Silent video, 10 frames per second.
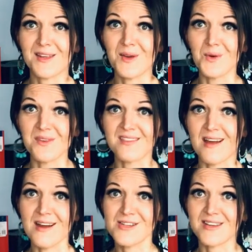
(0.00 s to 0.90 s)
your
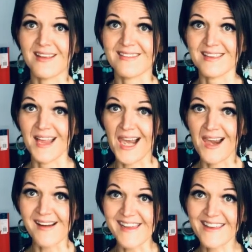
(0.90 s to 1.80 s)
searches
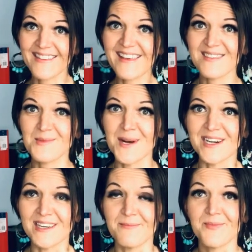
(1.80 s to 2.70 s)
like this one.